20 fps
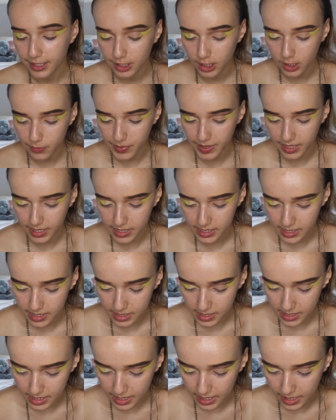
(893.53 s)
just because
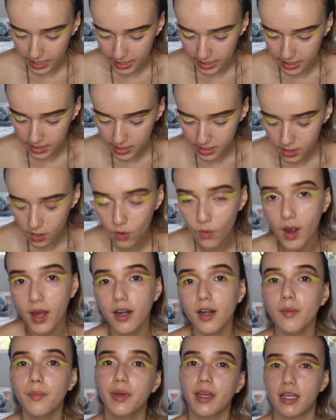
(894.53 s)
since it is a
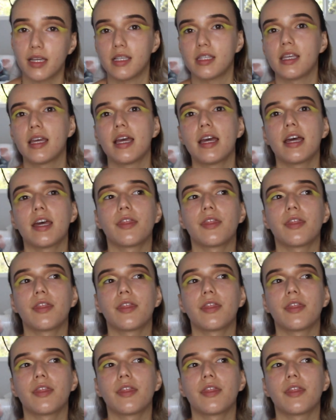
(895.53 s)
wetter base,